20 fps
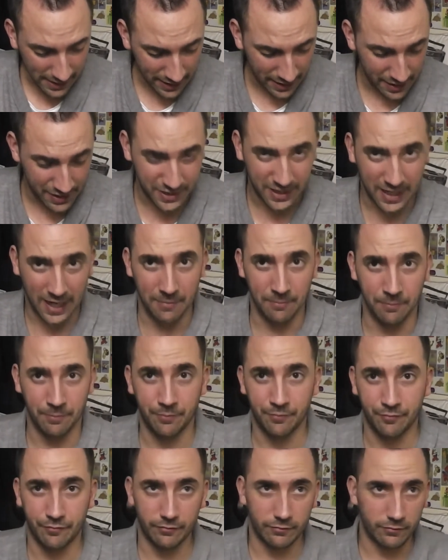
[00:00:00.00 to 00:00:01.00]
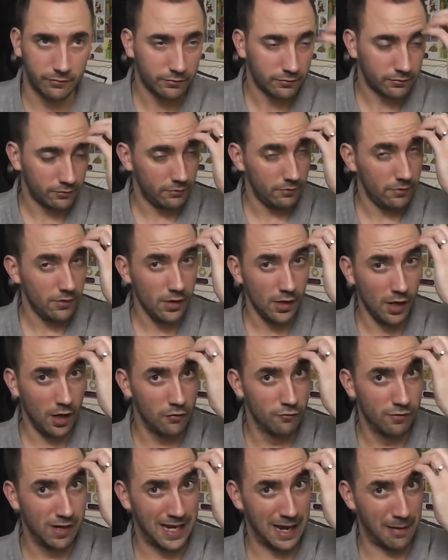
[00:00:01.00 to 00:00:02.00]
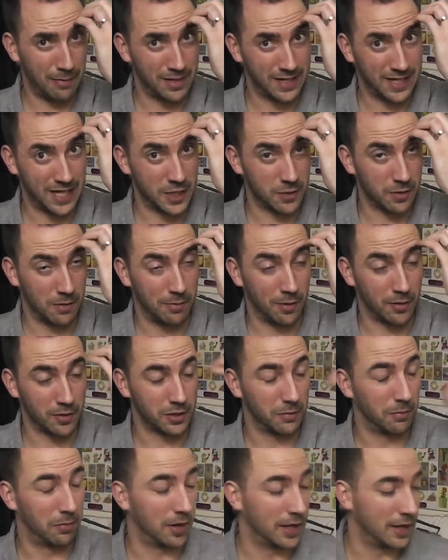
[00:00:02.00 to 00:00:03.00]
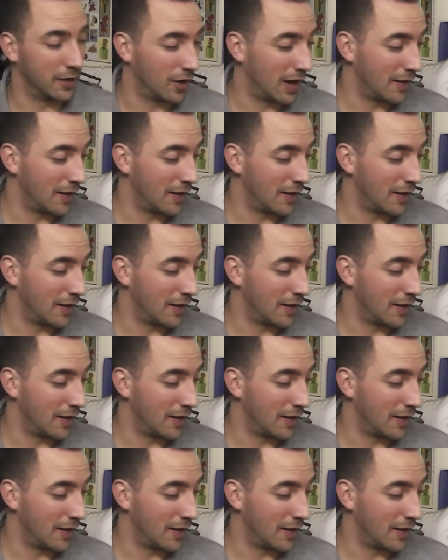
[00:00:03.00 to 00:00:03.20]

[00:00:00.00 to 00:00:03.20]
This game, I'm really happy to get this one box complete.